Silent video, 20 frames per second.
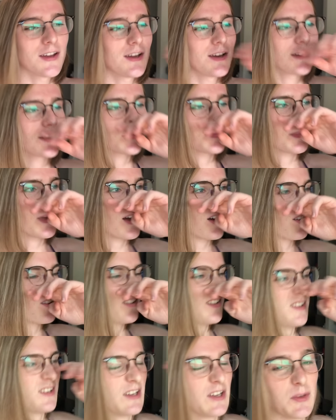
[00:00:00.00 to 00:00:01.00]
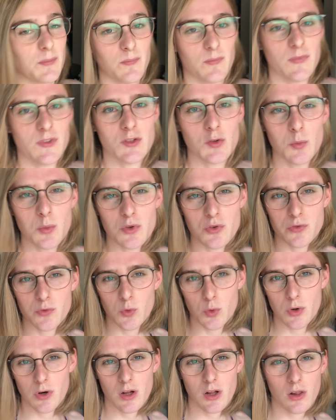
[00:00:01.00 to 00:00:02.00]
It's about, it's almost
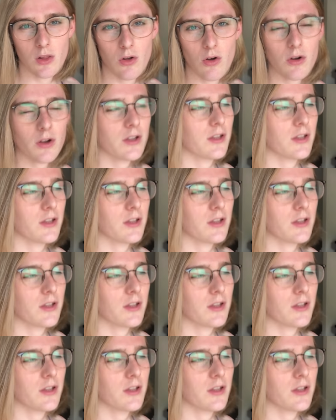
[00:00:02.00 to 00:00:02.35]
4 o'clock.